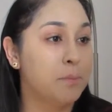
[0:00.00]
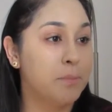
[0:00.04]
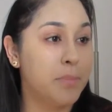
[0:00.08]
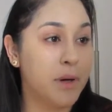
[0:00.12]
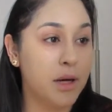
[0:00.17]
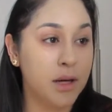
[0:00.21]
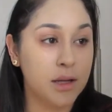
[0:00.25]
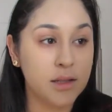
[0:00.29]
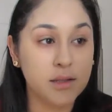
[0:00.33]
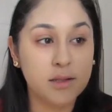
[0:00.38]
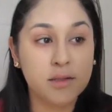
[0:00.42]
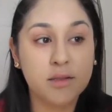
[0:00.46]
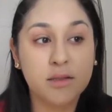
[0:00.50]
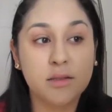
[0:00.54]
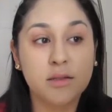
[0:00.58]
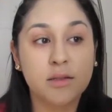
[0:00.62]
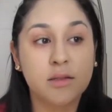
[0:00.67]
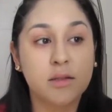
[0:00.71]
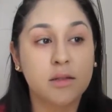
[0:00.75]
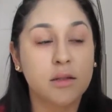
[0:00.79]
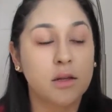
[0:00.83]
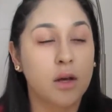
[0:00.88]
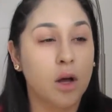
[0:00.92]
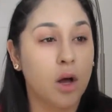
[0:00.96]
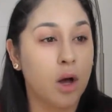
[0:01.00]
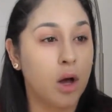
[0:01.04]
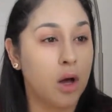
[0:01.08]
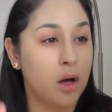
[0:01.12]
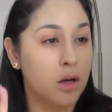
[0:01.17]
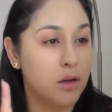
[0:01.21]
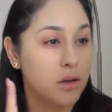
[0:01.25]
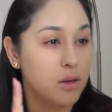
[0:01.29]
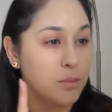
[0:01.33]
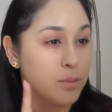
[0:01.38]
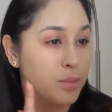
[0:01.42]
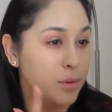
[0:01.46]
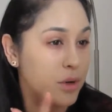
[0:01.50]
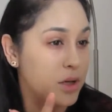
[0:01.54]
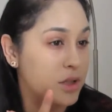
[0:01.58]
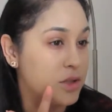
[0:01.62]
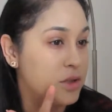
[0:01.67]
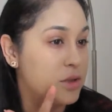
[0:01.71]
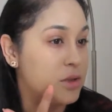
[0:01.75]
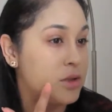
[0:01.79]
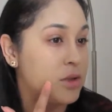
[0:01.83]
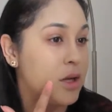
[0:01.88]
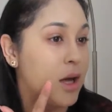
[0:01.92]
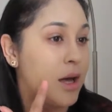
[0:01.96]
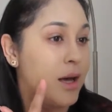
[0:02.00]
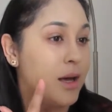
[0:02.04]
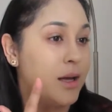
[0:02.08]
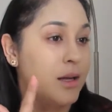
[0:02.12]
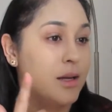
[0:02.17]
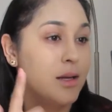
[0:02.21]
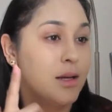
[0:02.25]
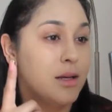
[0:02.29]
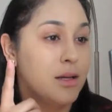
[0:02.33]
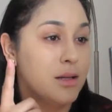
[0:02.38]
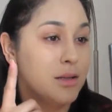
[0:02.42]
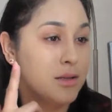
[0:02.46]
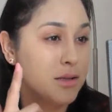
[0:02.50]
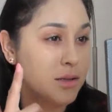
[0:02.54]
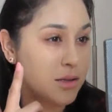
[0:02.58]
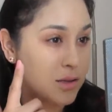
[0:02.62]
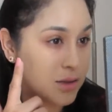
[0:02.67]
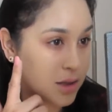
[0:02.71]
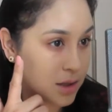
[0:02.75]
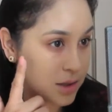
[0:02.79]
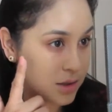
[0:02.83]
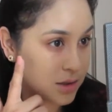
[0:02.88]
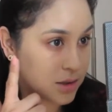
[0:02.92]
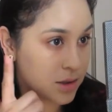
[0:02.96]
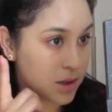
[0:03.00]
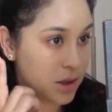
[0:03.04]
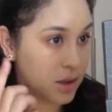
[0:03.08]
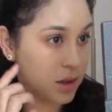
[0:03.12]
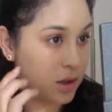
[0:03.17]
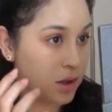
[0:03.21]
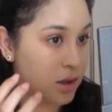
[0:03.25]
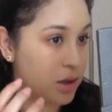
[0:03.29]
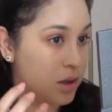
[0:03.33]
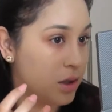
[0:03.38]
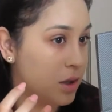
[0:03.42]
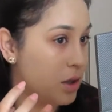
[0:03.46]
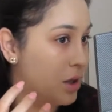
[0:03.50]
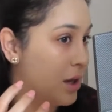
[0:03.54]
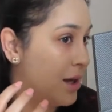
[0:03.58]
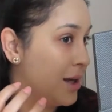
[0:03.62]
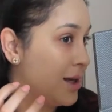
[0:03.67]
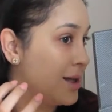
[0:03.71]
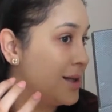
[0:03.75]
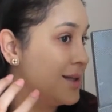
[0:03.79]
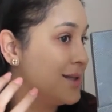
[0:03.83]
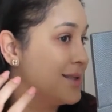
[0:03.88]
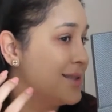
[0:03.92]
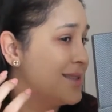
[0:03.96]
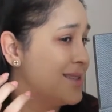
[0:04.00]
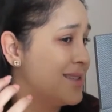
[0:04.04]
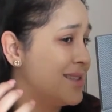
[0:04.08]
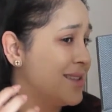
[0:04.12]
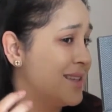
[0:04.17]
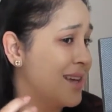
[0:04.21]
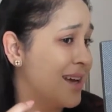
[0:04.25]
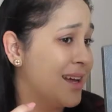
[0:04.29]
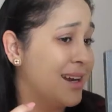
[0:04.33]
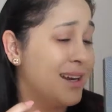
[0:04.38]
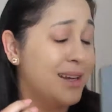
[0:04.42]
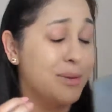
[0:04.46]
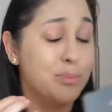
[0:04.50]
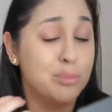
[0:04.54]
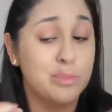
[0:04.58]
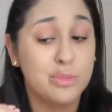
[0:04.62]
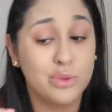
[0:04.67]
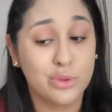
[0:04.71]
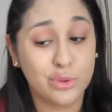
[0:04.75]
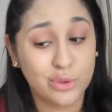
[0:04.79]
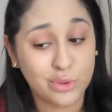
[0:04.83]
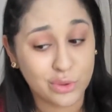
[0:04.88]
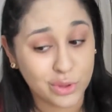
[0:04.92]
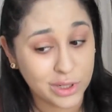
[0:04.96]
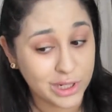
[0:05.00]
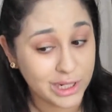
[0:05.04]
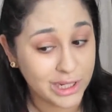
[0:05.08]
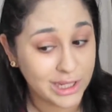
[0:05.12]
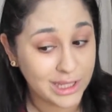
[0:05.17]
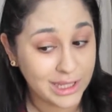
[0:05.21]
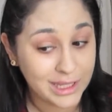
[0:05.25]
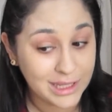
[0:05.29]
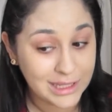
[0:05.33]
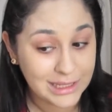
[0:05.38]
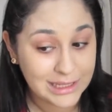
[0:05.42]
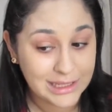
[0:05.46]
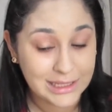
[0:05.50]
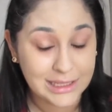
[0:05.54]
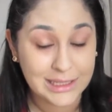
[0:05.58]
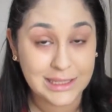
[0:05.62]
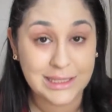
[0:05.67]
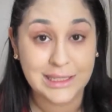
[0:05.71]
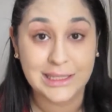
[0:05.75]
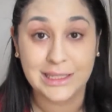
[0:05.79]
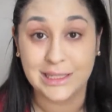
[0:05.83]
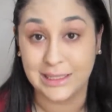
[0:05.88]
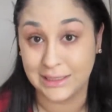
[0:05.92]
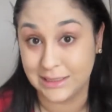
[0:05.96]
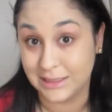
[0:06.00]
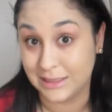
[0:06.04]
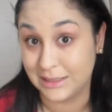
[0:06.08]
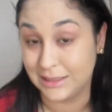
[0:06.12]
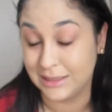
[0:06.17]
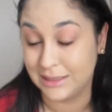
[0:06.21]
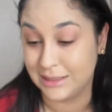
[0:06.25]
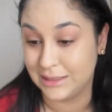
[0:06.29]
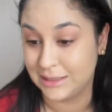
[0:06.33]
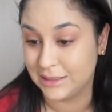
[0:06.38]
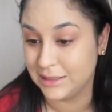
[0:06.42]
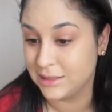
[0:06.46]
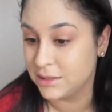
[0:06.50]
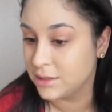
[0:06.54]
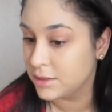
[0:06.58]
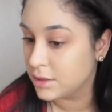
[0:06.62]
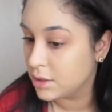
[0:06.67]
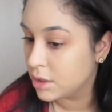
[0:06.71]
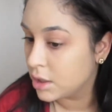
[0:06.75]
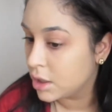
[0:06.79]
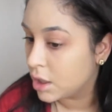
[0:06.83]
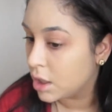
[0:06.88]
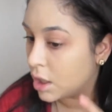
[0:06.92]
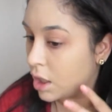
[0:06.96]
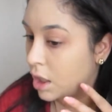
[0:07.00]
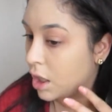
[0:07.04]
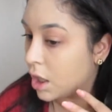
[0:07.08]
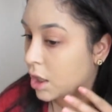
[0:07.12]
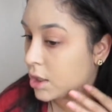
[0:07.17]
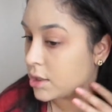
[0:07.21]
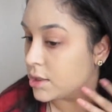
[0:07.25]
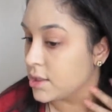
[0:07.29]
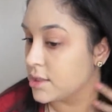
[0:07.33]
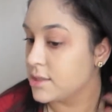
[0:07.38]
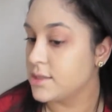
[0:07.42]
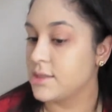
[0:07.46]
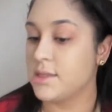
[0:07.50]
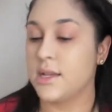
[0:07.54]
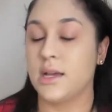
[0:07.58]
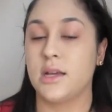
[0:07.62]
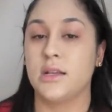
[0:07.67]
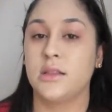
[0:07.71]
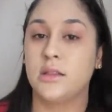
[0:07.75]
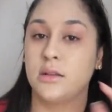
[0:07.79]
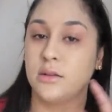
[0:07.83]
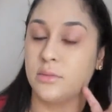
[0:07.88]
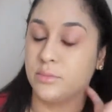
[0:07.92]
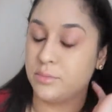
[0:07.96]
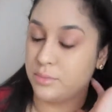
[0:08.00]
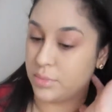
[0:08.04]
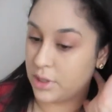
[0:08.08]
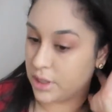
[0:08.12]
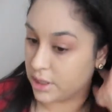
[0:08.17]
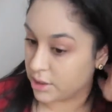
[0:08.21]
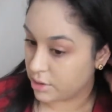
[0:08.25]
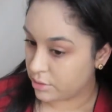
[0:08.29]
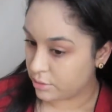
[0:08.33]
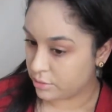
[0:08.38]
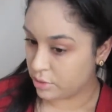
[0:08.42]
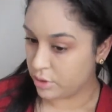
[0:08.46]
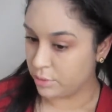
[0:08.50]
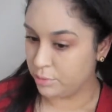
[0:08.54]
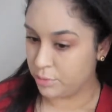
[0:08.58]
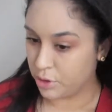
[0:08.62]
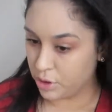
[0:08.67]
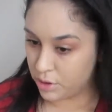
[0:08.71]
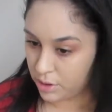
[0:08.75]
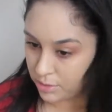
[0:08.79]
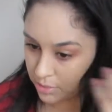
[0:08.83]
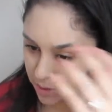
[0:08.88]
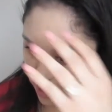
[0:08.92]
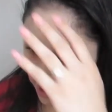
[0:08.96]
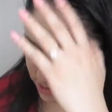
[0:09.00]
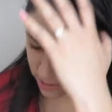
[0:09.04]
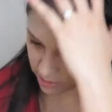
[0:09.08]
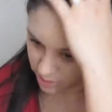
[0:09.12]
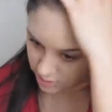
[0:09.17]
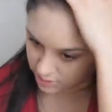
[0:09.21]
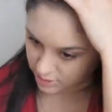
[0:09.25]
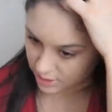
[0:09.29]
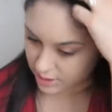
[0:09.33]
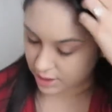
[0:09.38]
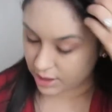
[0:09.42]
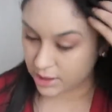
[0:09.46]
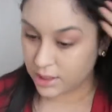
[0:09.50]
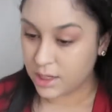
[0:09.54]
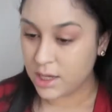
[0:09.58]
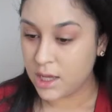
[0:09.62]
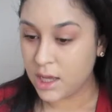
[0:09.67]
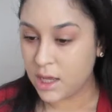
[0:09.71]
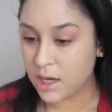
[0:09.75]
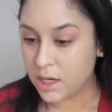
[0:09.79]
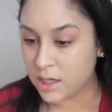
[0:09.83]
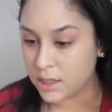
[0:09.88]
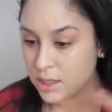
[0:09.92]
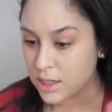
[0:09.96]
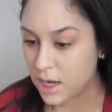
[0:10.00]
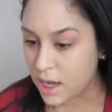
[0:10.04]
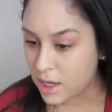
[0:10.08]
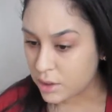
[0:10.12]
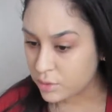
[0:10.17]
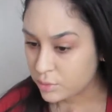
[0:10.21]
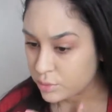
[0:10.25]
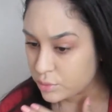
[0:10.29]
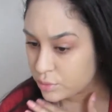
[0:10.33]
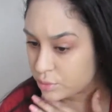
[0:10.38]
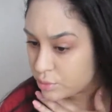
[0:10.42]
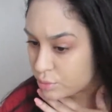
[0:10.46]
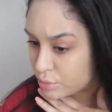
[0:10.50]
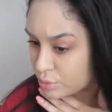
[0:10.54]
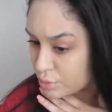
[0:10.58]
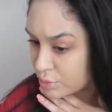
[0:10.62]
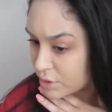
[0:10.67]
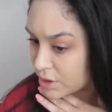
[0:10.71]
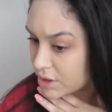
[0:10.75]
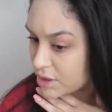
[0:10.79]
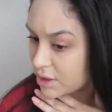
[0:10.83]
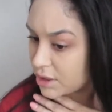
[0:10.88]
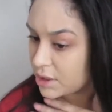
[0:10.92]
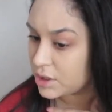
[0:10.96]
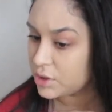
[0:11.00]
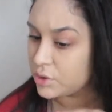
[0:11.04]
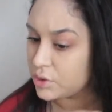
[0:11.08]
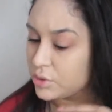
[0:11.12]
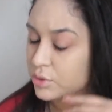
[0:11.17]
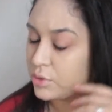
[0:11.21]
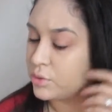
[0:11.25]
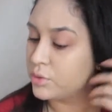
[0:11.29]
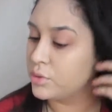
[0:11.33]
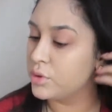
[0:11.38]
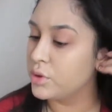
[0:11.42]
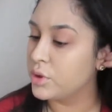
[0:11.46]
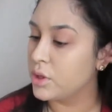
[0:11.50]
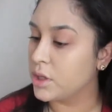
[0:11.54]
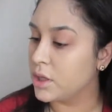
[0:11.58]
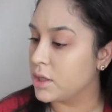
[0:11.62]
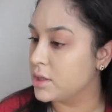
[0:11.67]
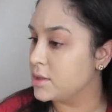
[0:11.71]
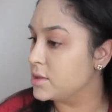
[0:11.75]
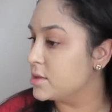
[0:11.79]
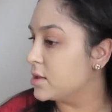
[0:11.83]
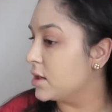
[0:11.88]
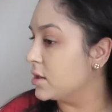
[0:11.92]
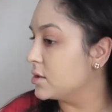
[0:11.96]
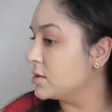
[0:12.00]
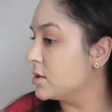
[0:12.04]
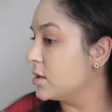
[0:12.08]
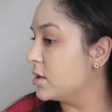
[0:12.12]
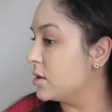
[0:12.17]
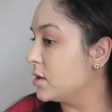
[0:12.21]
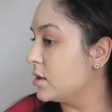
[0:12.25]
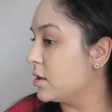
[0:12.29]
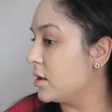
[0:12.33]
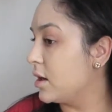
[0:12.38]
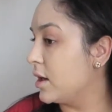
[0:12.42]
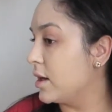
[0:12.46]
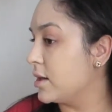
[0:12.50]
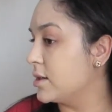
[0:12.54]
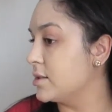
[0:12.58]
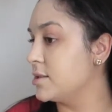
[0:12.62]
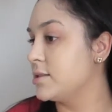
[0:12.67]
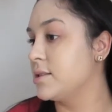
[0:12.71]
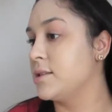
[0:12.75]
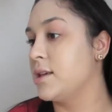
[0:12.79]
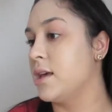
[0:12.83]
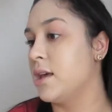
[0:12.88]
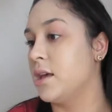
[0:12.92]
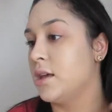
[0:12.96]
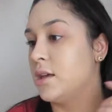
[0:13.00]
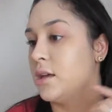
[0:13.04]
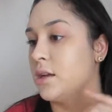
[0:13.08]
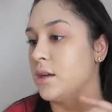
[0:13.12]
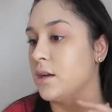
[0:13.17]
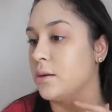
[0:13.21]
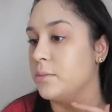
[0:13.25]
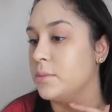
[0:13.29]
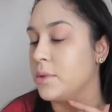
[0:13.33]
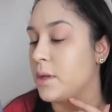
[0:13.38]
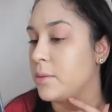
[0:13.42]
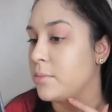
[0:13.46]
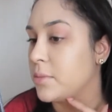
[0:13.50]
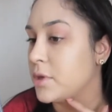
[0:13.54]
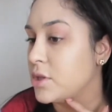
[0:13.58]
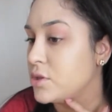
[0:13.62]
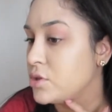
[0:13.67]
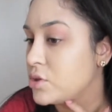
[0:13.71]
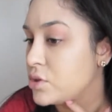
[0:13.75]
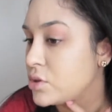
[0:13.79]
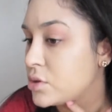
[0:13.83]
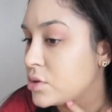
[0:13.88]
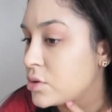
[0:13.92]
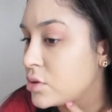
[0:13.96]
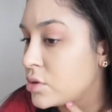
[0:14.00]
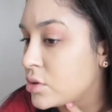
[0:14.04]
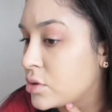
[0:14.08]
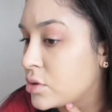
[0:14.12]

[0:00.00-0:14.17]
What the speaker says: but on the brush side it does look like it's getting pretty cakey. On this side, the beauty blender side, not really. It doesn't look like it's caking up that much,